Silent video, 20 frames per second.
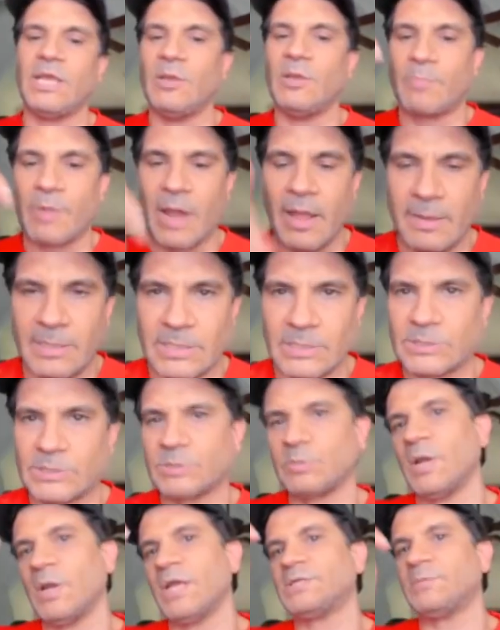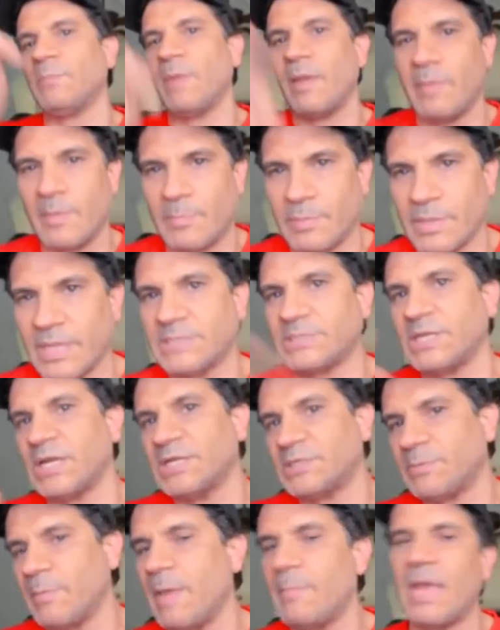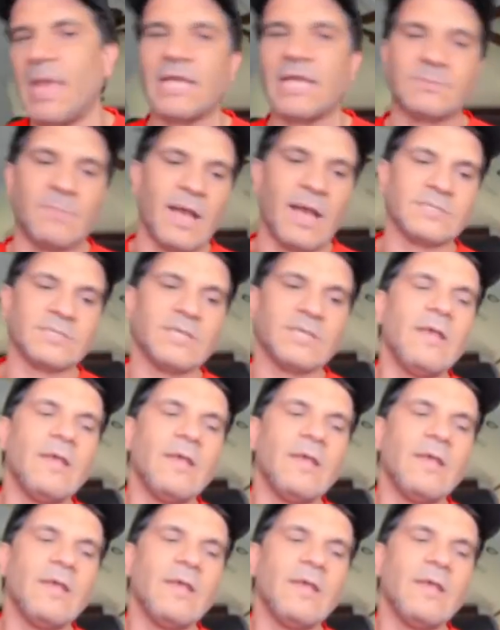you probably do Switch, maybe PlayStation, maybe Xbox.